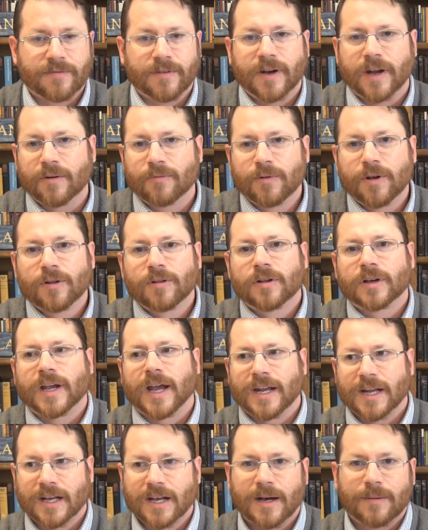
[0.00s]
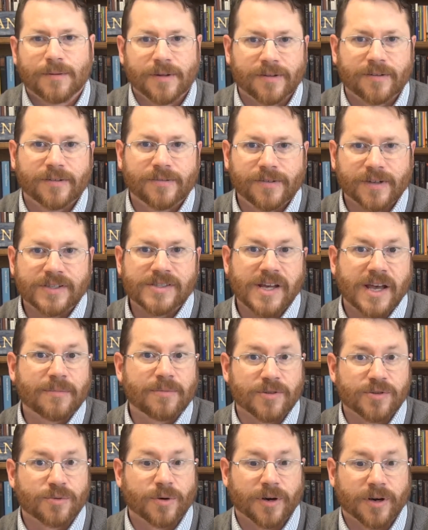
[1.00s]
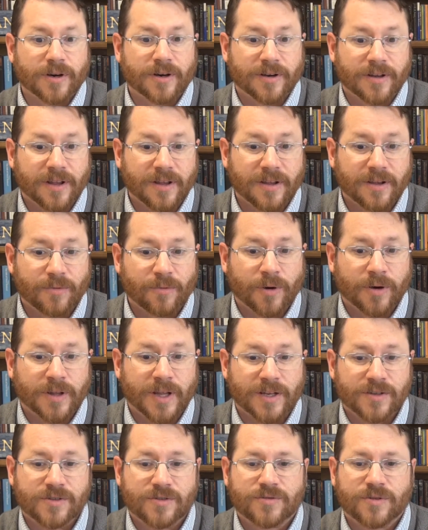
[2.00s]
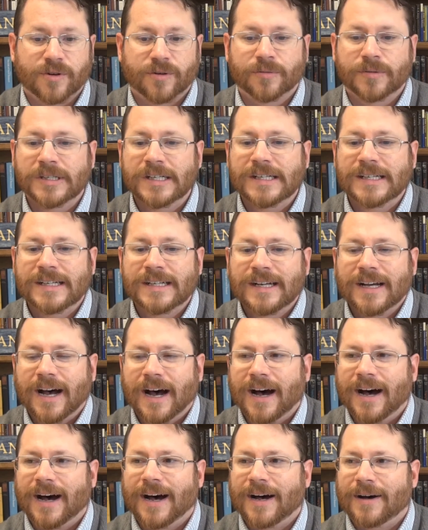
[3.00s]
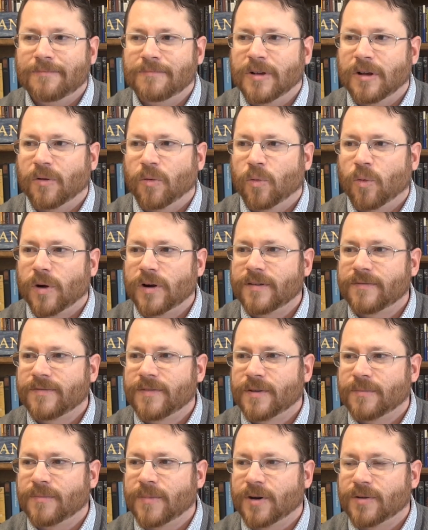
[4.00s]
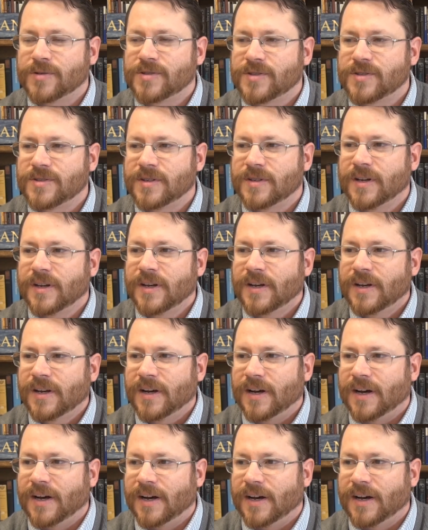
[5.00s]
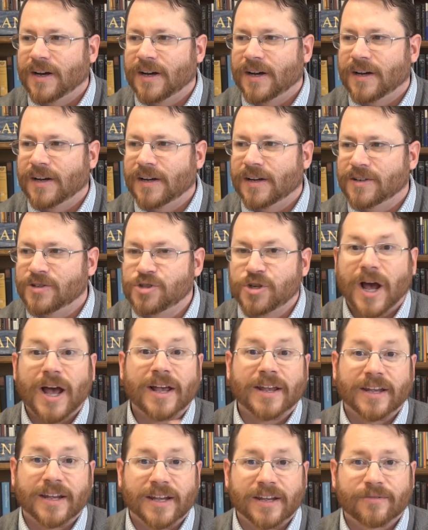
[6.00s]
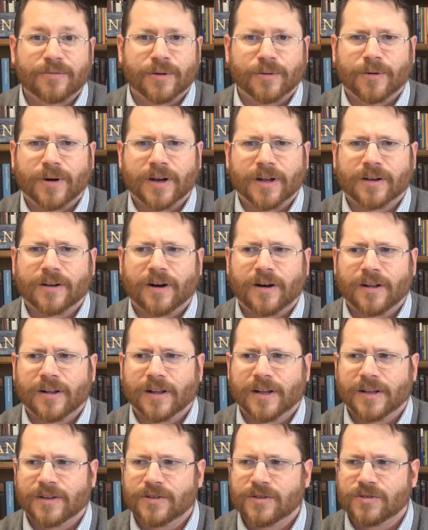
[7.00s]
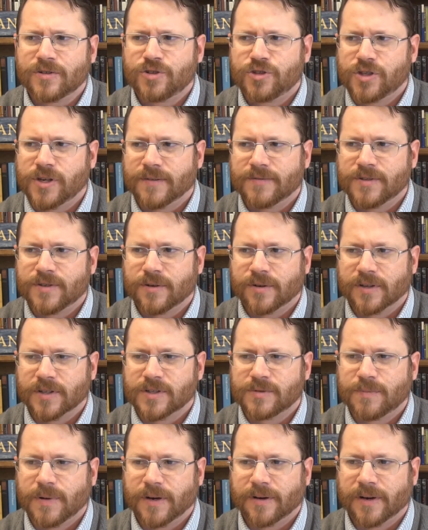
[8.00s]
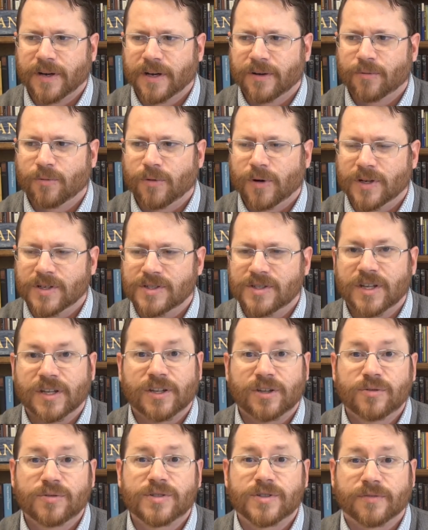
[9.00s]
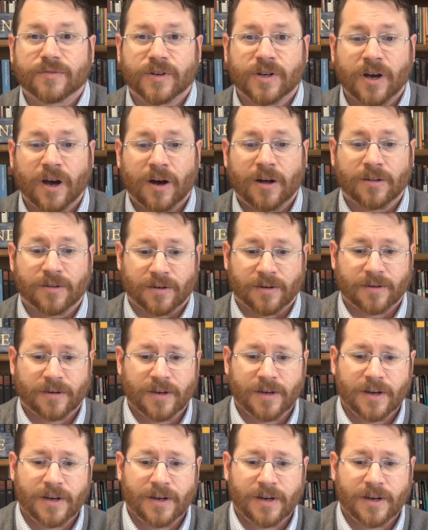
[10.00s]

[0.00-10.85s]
And we'll look at a couple of examples where that's true. One of the most shocking, if we want to call it, shifts during this period was the use of color.